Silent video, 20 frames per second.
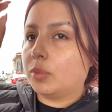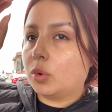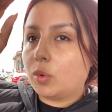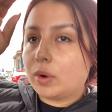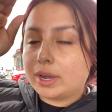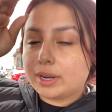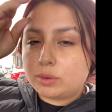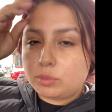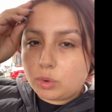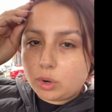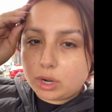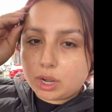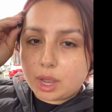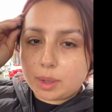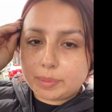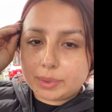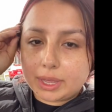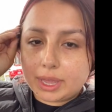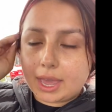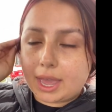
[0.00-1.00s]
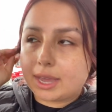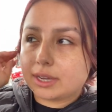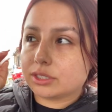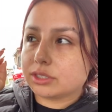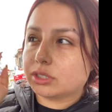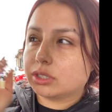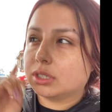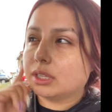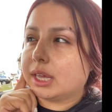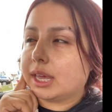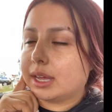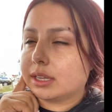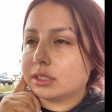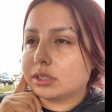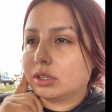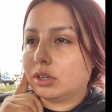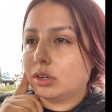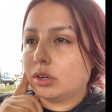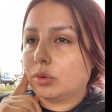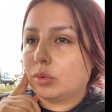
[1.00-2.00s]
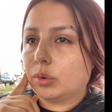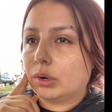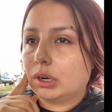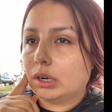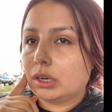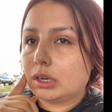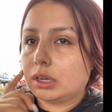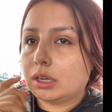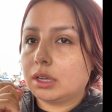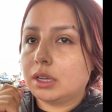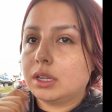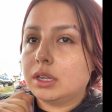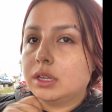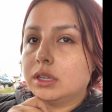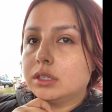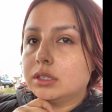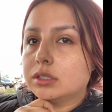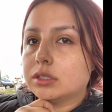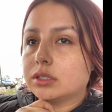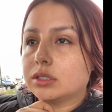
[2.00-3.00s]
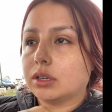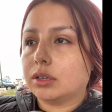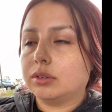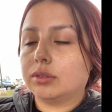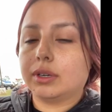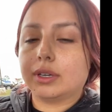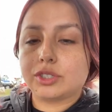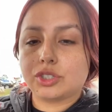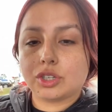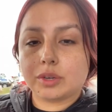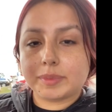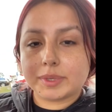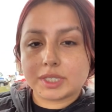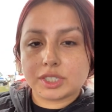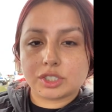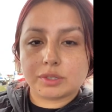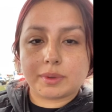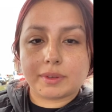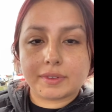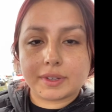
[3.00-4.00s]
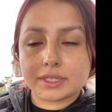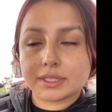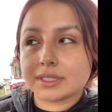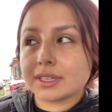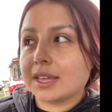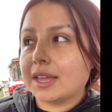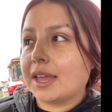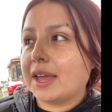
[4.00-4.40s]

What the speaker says: Juan woke up, he actually had to go to work. So, oh, I shouldn't be touching my face.